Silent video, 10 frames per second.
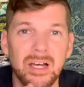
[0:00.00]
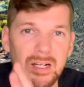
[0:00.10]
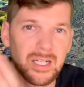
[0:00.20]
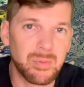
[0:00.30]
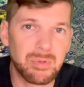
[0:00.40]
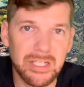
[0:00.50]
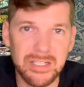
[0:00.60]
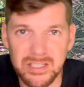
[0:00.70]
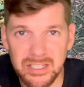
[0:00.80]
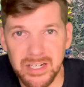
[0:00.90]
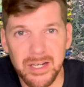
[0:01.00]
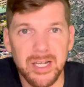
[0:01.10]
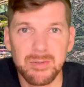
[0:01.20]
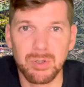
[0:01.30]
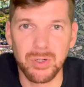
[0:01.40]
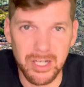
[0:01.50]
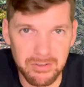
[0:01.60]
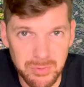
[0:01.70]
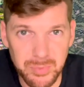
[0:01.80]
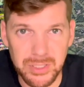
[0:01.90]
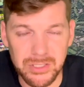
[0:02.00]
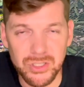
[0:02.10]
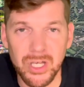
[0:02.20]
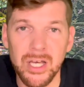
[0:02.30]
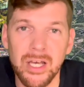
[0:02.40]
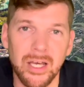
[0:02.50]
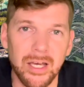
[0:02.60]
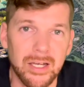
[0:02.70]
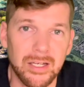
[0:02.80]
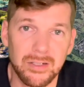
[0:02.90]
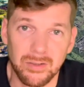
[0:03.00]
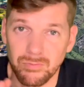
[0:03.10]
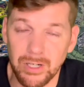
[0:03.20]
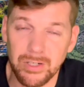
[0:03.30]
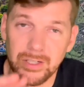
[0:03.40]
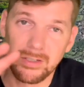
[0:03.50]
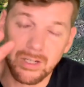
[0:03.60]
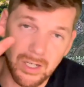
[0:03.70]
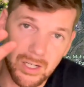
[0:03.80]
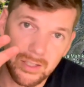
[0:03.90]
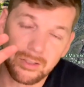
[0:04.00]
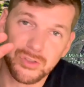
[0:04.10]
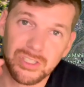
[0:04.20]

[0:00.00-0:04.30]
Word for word: Kapolei is gonna neighbor Ewa Beach, and very uh, close to